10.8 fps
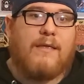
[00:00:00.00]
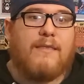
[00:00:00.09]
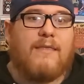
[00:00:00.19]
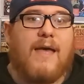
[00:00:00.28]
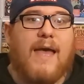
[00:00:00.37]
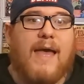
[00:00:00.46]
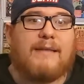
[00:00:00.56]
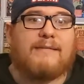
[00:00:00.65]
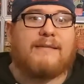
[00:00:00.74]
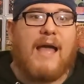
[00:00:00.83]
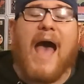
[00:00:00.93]

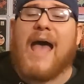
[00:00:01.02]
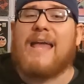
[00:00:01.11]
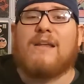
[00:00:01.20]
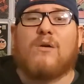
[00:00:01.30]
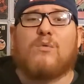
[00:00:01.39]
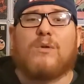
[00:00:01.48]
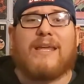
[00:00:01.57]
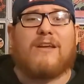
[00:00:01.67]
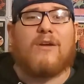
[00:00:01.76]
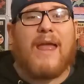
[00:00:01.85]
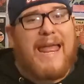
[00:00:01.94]
that I don't hear